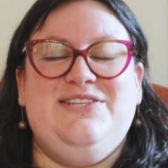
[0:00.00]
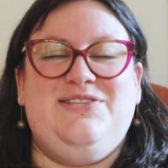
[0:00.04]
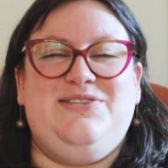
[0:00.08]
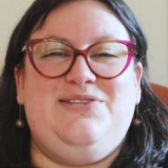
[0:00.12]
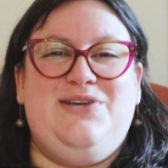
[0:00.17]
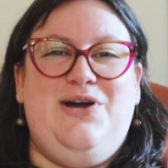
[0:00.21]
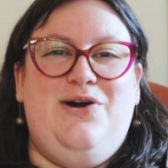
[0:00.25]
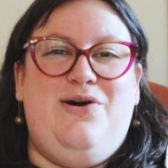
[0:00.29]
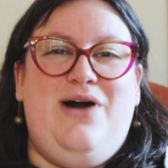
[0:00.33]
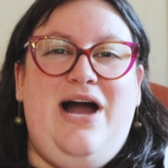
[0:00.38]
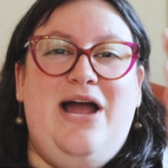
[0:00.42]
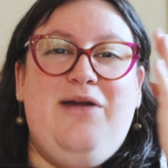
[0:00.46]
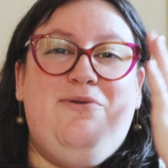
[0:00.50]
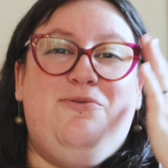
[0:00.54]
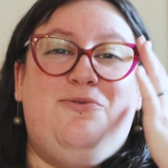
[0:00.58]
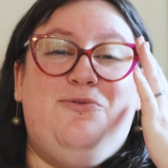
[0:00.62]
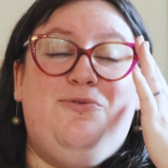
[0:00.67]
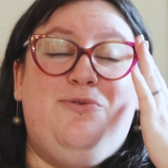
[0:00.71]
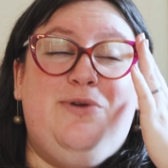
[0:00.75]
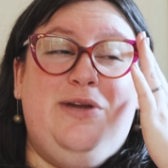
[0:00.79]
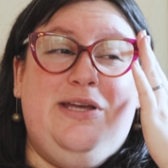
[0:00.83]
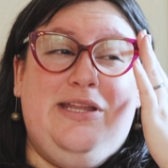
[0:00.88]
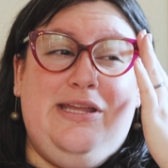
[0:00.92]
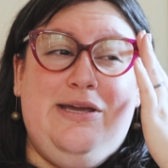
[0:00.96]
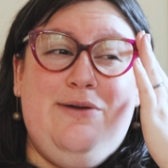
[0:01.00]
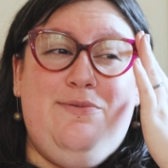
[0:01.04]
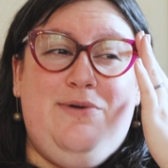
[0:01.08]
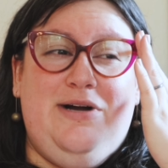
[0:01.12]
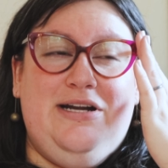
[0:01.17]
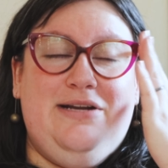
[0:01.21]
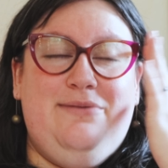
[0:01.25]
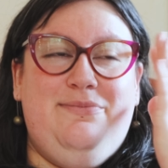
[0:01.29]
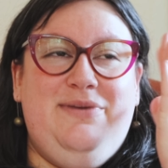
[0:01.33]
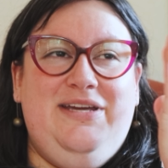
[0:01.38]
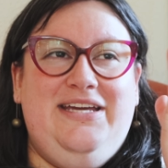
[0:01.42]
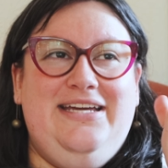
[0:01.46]
So I really
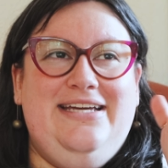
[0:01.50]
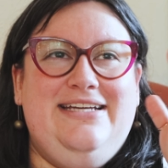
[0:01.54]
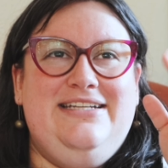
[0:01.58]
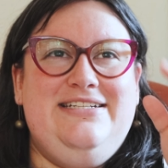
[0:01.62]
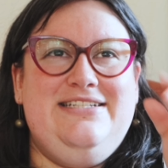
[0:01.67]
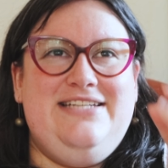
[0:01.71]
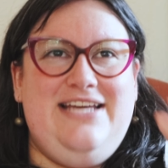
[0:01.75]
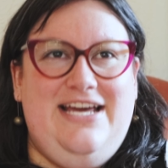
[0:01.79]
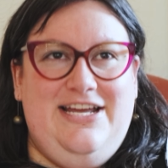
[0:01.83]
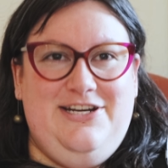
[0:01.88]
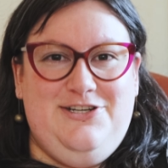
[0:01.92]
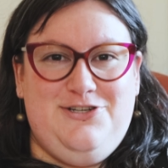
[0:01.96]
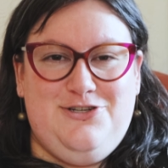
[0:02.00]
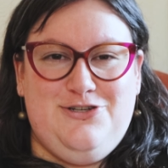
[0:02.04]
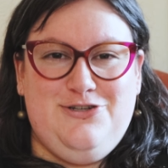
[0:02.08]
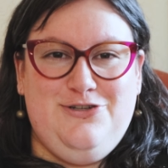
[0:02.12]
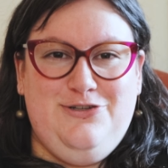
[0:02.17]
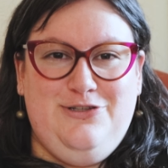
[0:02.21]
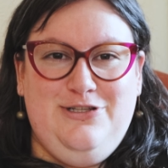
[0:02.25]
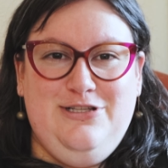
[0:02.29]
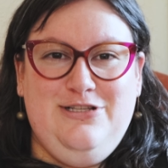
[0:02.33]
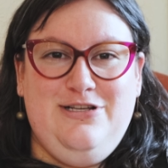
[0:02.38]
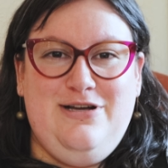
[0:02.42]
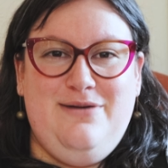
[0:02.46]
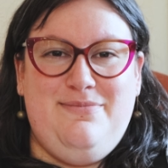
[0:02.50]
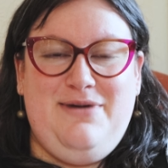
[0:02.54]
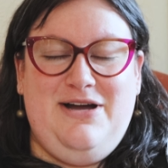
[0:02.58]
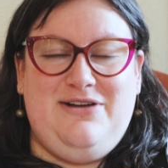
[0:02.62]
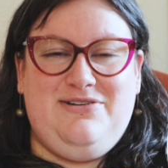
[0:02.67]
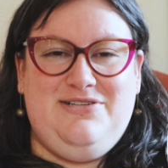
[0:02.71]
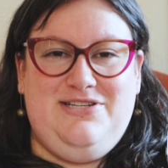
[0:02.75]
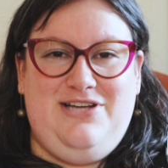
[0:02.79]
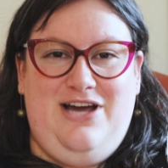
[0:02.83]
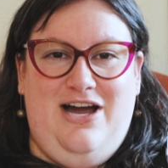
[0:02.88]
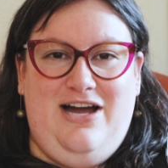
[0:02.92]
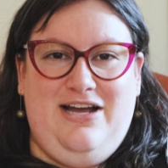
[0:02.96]
want to be intentional
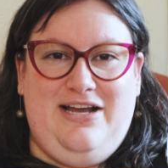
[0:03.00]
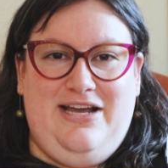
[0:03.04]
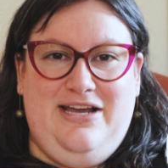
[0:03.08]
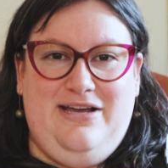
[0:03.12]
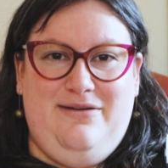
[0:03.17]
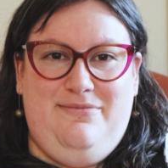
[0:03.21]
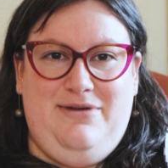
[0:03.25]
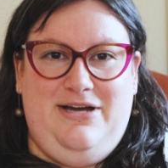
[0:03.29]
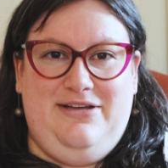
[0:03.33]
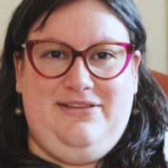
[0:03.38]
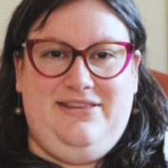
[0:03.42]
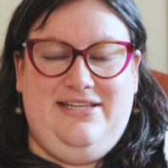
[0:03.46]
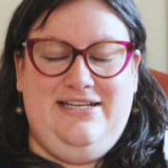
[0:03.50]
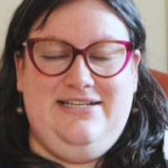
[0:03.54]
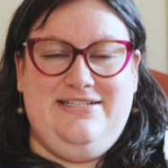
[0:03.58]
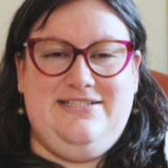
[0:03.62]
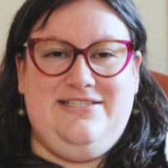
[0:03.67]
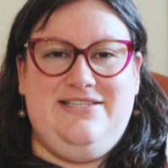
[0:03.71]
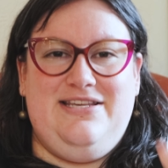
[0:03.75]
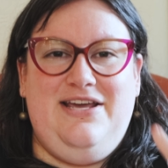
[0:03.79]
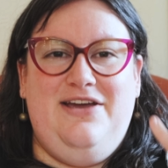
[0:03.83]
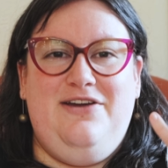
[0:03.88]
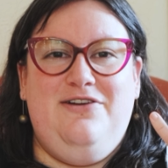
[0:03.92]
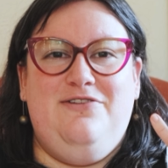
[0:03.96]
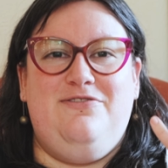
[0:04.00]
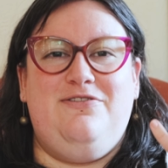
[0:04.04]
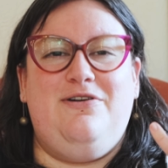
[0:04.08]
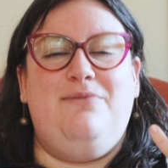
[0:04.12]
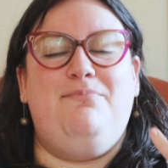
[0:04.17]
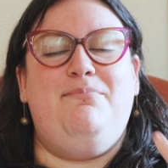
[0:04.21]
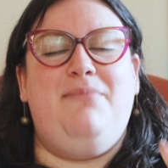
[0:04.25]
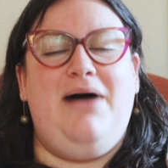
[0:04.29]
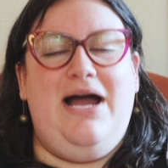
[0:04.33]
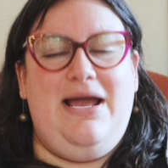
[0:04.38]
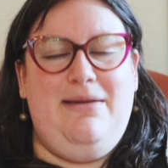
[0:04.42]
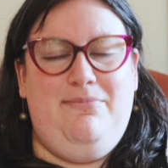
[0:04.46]
about talking about this
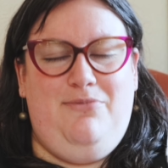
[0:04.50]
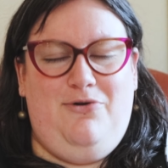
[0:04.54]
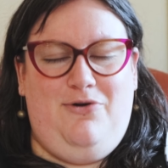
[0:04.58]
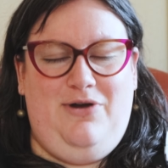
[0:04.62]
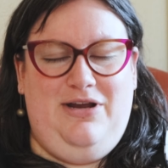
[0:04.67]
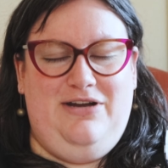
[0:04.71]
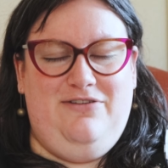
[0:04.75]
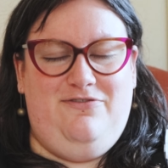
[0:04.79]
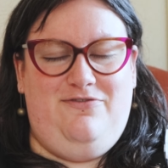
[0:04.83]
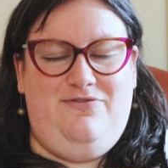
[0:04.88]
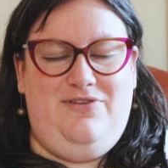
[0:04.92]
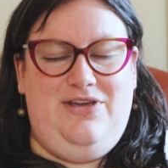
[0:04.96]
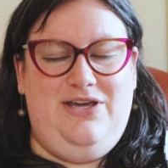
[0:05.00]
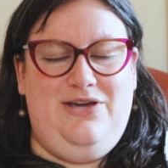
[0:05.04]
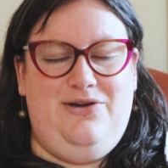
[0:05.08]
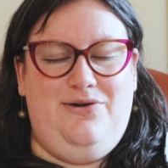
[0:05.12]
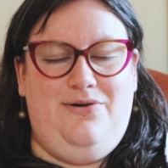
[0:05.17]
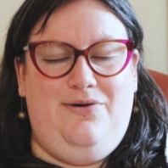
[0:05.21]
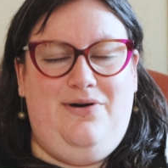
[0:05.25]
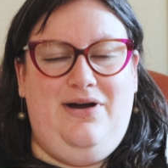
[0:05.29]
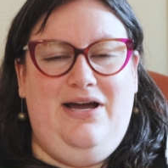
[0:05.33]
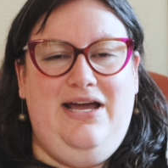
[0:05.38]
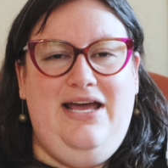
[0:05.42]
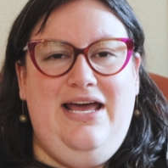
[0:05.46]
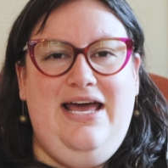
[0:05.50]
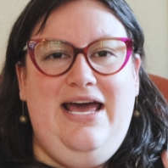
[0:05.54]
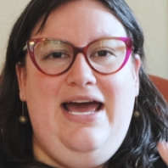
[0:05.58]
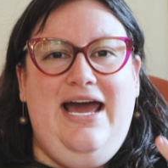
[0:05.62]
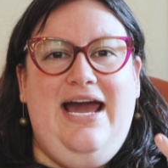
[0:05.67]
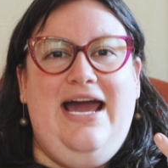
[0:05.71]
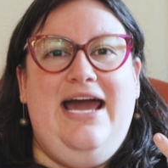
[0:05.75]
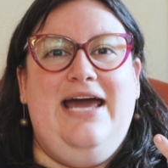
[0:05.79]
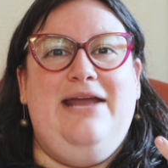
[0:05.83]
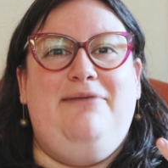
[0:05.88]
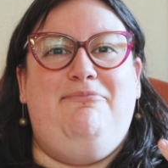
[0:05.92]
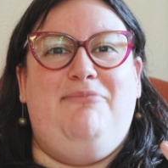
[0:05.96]
from my point of view
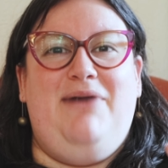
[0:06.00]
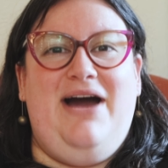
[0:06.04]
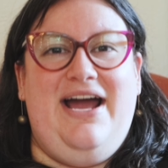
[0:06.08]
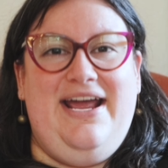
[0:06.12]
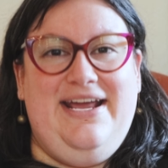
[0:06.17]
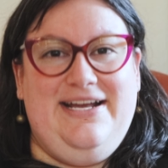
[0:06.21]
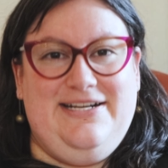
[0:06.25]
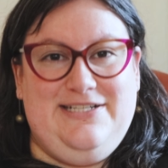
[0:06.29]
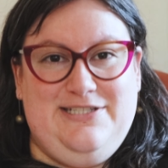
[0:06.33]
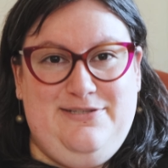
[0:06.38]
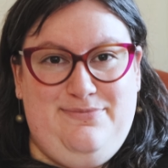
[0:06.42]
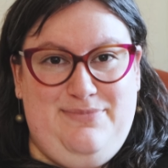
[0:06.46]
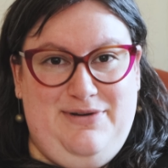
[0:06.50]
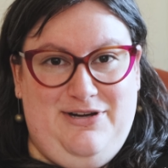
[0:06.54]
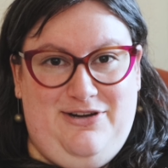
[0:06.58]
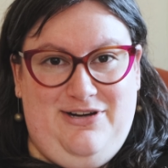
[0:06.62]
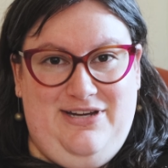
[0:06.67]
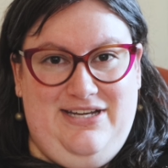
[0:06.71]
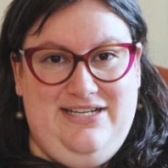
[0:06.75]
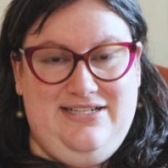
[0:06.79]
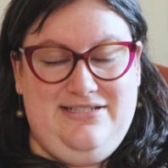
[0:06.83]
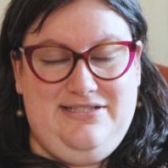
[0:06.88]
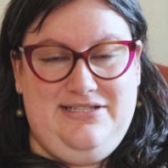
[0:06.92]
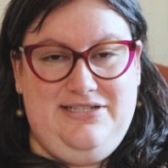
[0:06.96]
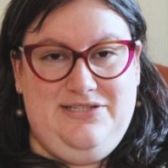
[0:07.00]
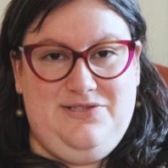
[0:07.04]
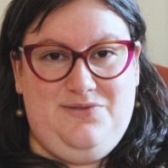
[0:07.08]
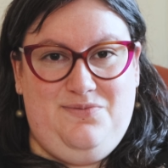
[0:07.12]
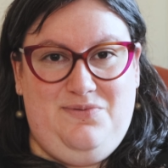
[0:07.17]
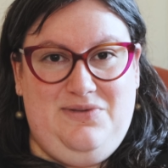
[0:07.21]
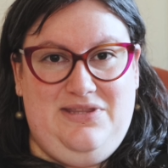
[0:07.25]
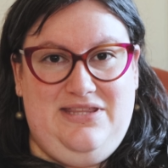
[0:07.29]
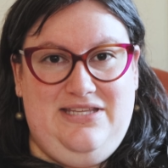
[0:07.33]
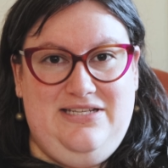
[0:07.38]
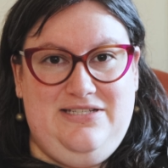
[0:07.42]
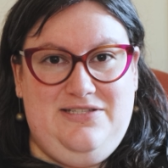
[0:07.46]
and my experiences
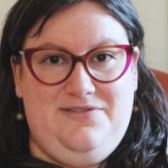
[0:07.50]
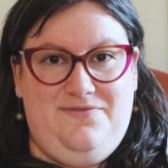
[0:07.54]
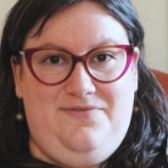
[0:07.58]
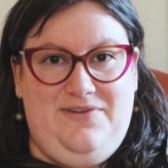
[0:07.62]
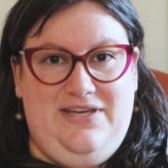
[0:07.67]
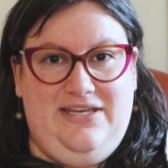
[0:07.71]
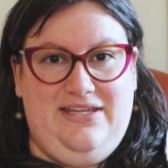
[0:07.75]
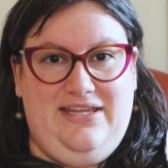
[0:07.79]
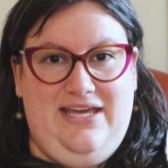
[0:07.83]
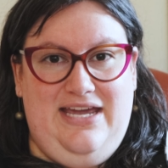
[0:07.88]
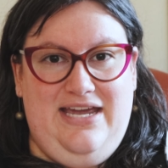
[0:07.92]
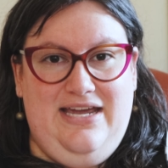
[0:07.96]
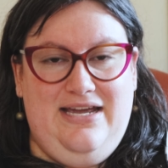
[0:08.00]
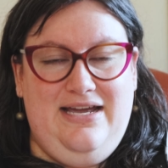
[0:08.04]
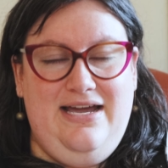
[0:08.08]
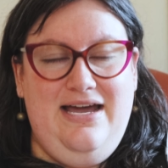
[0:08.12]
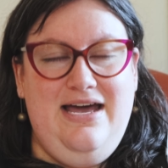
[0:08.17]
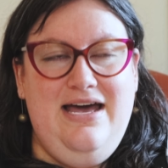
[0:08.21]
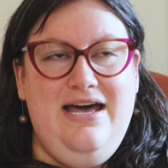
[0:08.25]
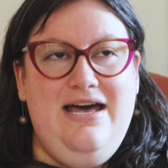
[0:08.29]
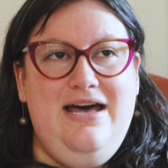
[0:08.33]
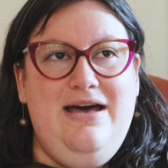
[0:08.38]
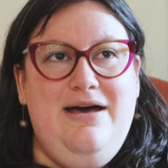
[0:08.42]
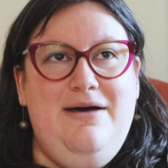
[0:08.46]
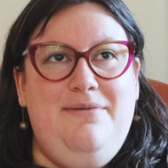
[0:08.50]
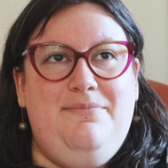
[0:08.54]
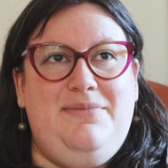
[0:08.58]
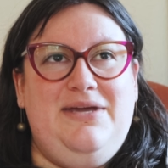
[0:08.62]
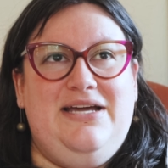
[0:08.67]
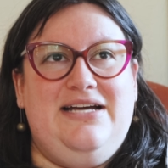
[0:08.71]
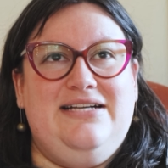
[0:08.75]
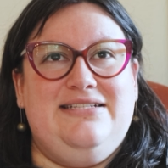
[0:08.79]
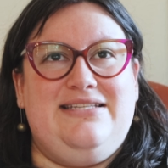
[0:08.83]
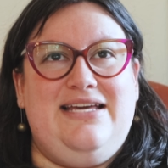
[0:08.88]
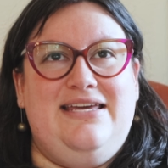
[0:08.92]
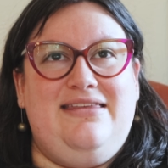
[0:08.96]
with this feeling
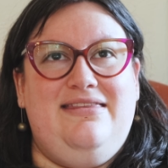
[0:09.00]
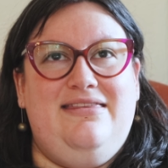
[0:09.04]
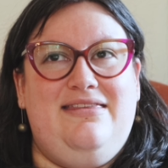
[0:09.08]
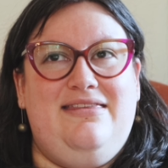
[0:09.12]
because I